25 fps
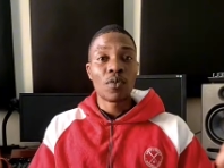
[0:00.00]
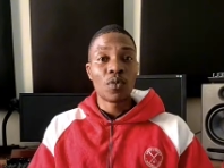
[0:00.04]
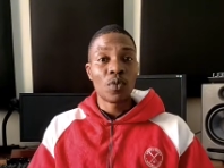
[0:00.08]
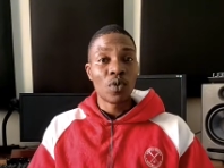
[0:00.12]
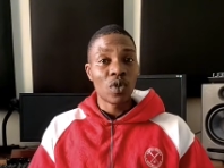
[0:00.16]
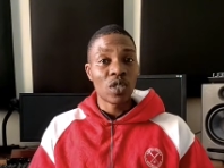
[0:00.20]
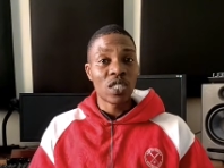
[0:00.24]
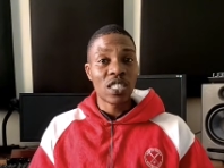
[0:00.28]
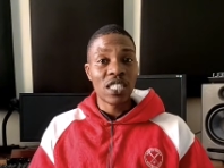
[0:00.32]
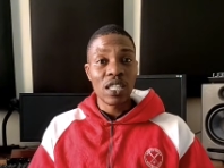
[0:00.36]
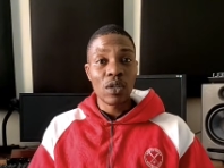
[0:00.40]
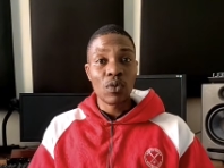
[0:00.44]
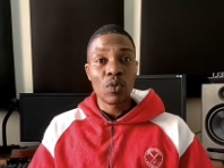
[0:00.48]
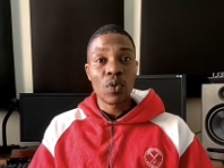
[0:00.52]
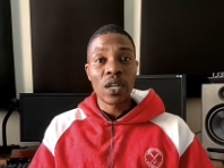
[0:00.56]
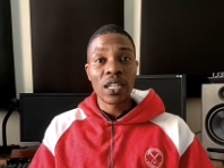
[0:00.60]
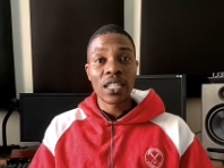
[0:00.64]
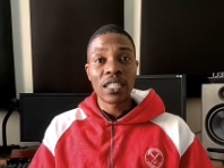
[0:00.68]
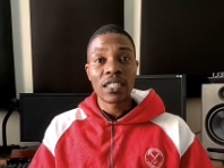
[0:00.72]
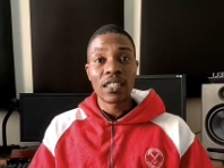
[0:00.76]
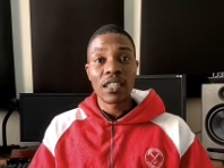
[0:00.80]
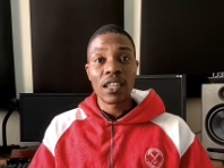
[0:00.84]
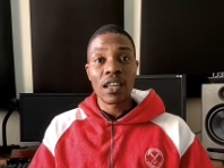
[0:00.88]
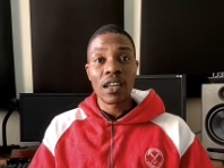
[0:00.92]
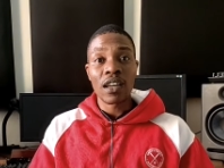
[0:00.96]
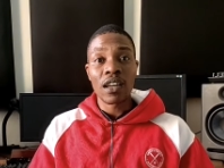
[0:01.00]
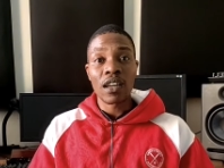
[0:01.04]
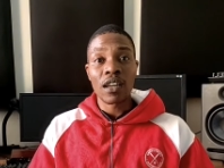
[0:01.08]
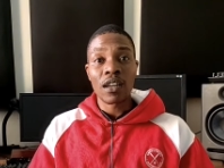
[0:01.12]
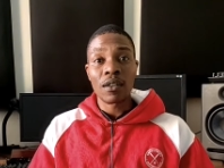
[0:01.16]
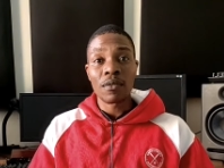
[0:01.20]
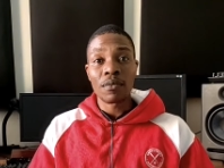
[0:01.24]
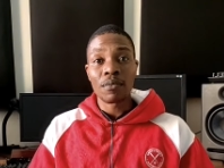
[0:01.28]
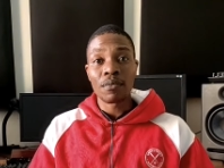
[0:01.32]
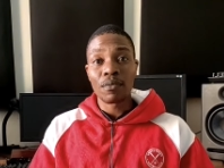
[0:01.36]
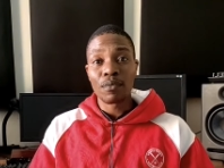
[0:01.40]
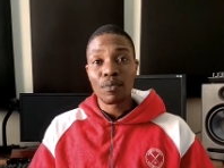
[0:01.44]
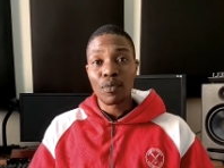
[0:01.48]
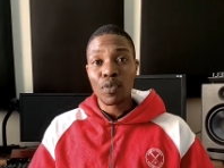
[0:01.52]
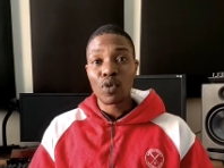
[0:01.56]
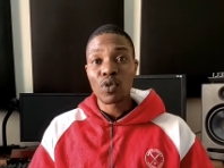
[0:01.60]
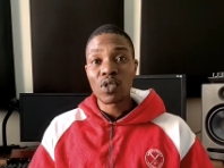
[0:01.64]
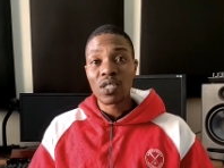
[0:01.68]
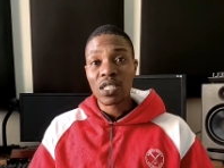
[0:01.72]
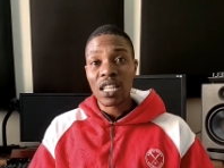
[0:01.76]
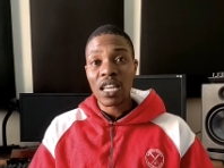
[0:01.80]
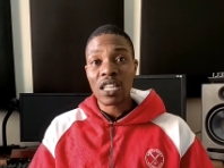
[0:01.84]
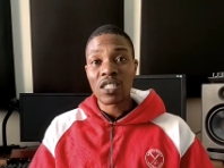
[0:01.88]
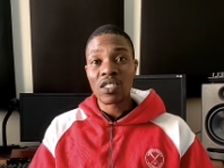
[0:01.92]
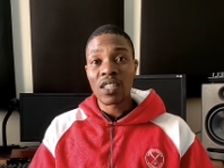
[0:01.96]
we'll see what um,
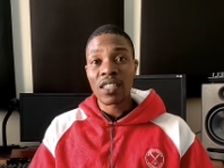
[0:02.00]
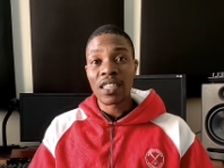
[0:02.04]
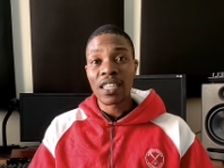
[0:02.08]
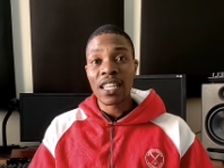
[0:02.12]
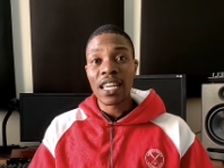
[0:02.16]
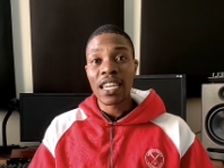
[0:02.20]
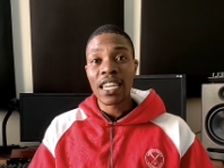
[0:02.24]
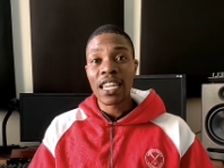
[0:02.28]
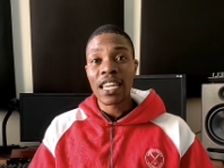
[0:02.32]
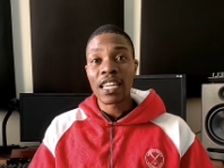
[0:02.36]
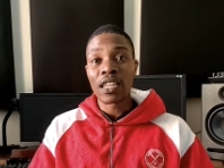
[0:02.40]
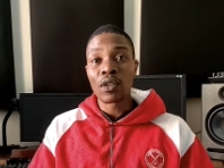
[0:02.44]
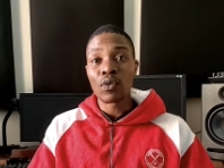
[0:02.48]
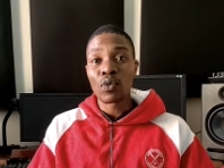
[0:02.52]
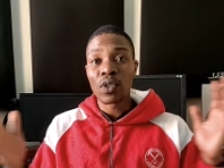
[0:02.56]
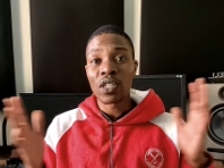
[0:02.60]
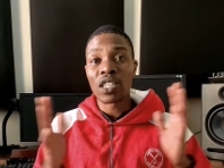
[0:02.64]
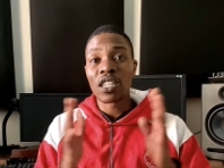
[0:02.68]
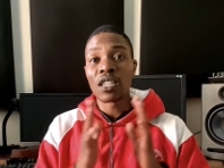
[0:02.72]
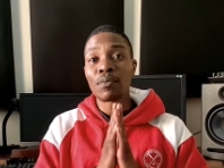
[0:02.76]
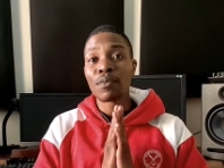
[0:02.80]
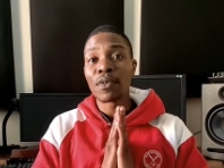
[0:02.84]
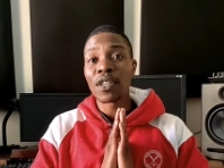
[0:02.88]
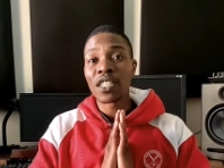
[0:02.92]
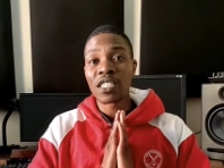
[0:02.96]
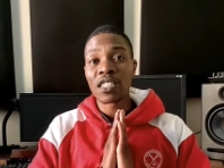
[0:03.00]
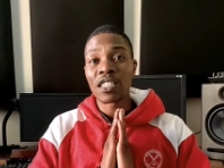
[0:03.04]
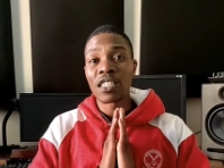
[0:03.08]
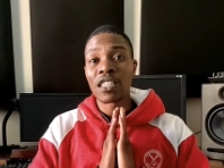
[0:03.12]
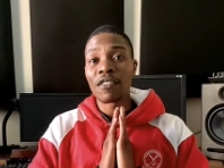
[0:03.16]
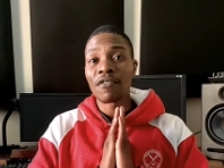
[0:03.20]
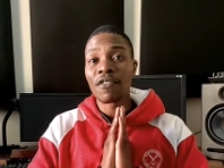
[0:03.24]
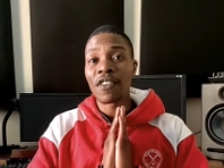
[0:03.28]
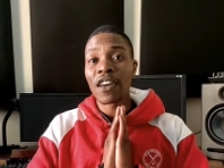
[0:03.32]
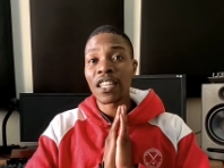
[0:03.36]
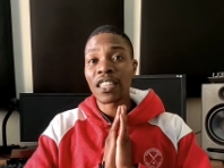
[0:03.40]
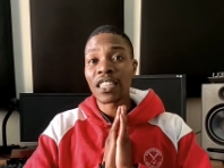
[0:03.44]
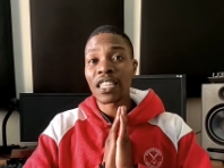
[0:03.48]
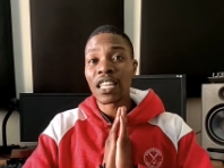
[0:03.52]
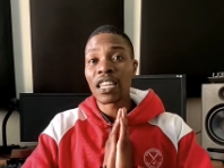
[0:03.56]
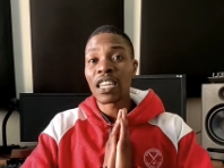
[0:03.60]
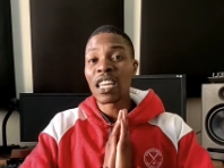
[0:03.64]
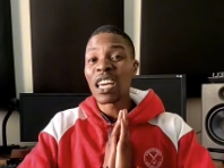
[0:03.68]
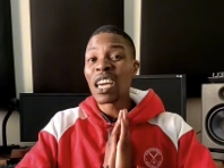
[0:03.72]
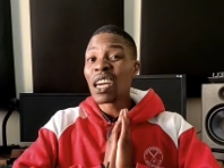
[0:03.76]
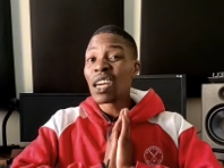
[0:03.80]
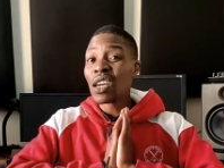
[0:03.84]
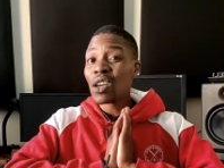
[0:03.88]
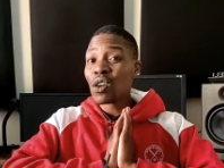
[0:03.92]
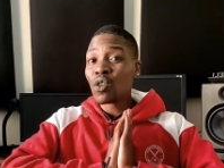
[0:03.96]
Bruce does on that end. We did mention the fact
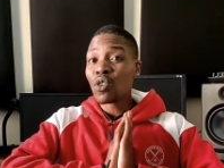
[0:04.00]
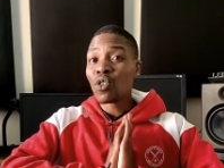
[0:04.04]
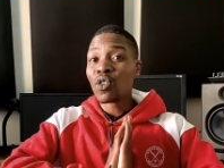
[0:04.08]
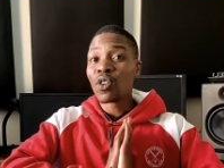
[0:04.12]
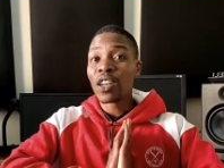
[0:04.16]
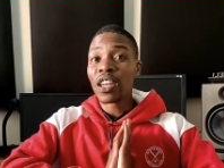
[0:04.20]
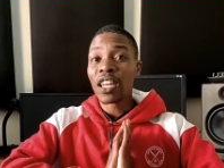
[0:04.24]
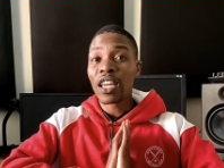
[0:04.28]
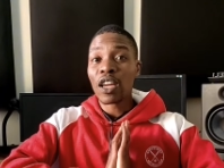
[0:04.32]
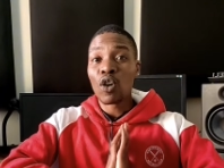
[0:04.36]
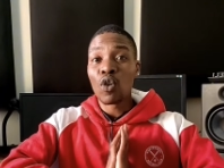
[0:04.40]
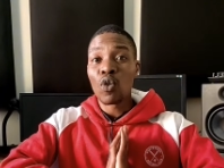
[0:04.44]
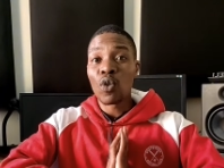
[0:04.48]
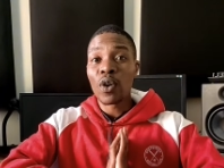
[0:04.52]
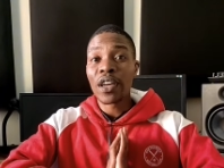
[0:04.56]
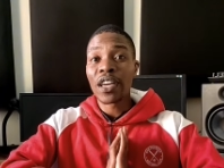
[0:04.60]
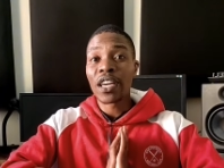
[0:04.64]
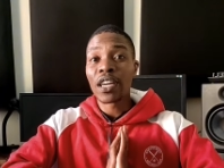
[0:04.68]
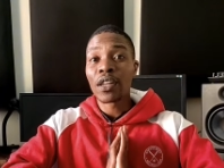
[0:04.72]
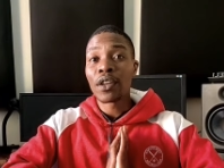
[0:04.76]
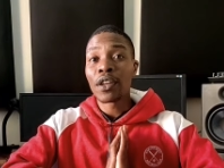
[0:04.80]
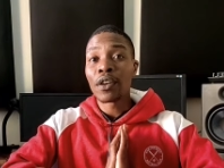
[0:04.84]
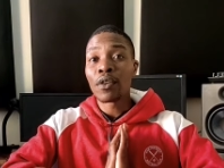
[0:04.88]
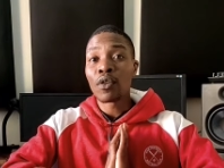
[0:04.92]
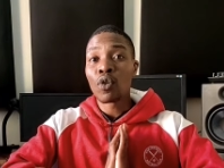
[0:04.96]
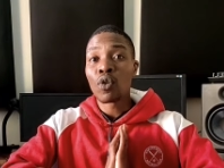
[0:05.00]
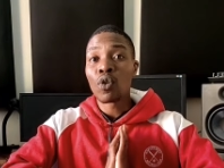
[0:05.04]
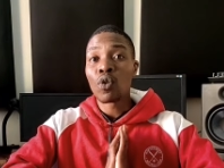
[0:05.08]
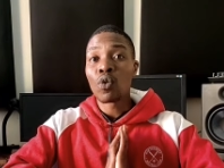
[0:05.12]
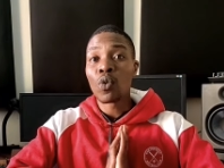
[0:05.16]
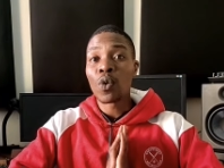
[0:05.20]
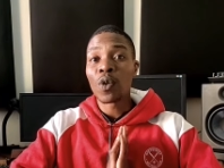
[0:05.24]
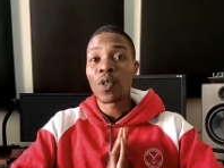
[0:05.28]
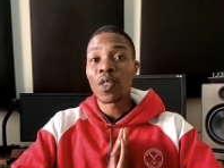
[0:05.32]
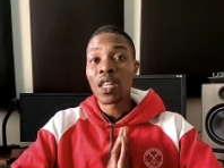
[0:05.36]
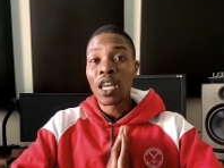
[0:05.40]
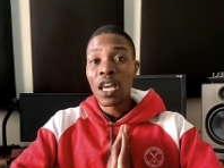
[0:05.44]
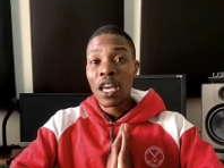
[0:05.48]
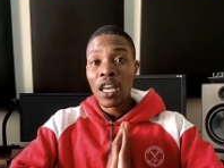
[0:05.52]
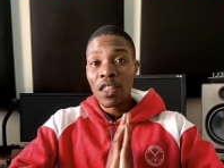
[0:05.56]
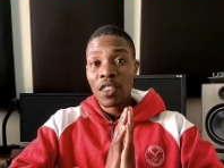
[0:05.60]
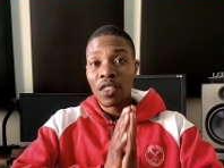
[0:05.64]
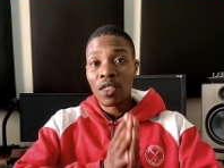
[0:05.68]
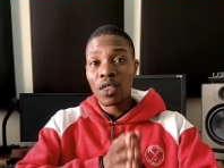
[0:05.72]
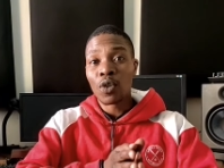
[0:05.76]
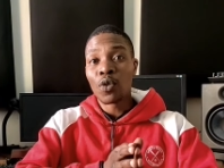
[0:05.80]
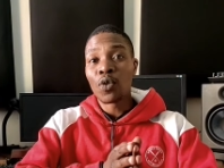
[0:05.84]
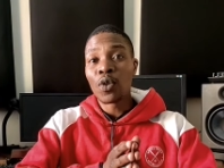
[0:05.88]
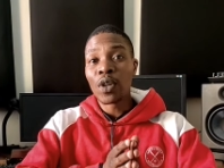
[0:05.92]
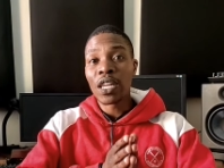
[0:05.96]
that you could go ahead and go with
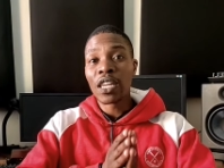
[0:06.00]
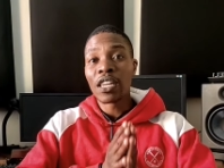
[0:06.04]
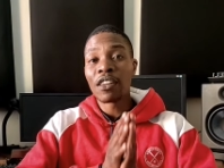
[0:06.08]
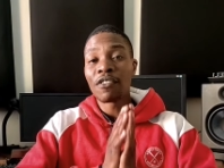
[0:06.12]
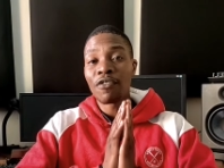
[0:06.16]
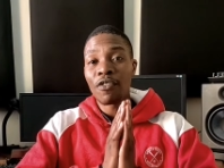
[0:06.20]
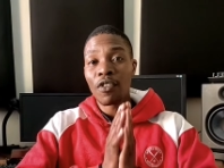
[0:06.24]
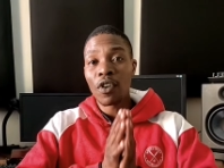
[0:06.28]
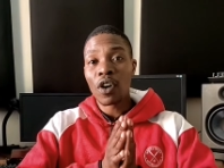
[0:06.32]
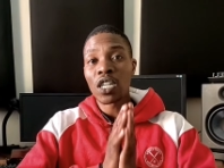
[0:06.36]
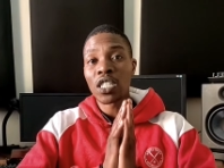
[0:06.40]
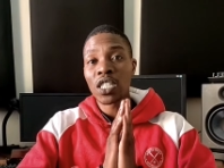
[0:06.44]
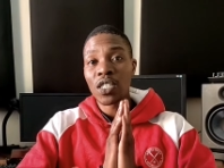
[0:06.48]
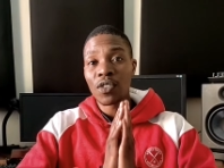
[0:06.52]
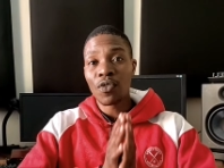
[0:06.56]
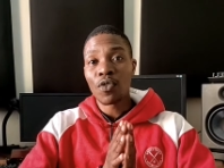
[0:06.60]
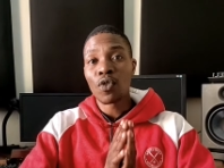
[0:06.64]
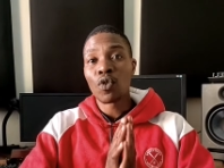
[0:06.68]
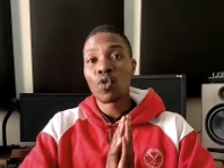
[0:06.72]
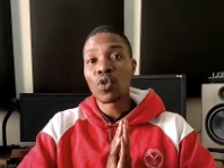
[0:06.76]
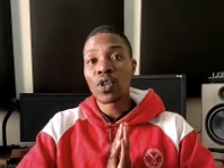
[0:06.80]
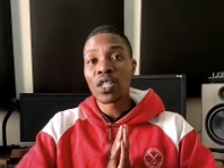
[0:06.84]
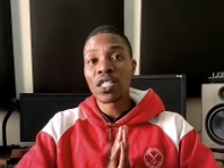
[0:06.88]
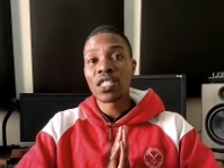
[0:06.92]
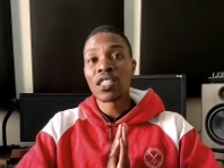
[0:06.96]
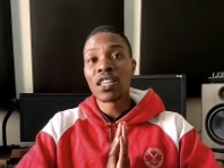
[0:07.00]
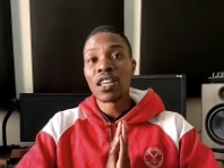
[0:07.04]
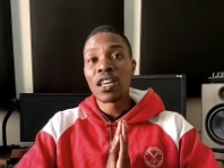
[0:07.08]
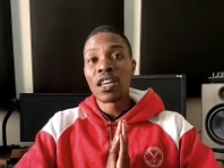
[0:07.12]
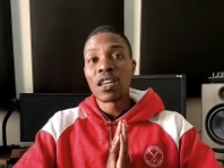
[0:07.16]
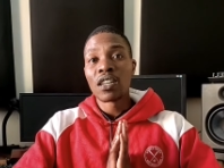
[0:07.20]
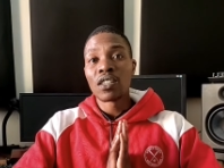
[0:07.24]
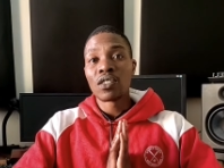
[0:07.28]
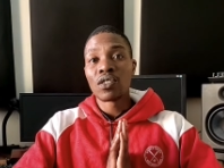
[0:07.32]
three fast forwards.